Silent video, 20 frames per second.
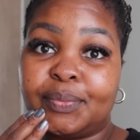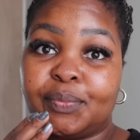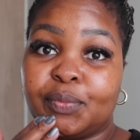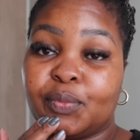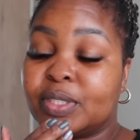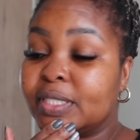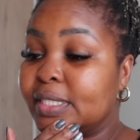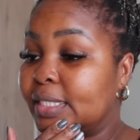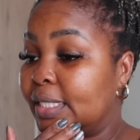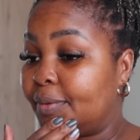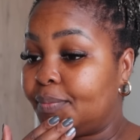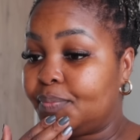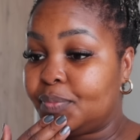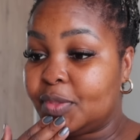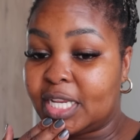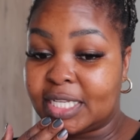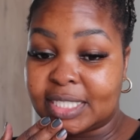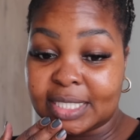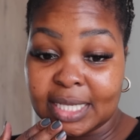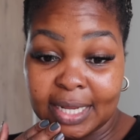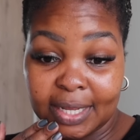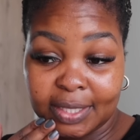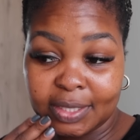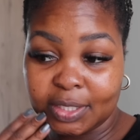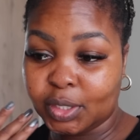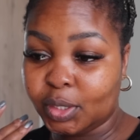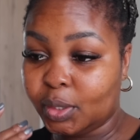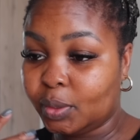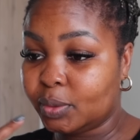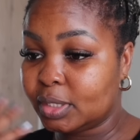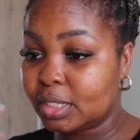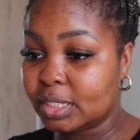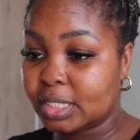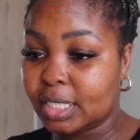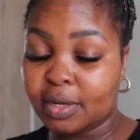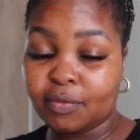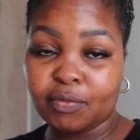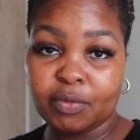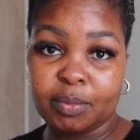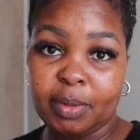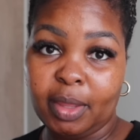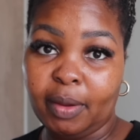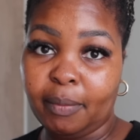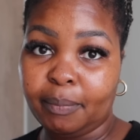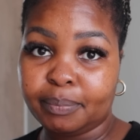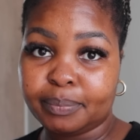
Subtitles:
We'll see. Let's lay out the clothes and take it from there.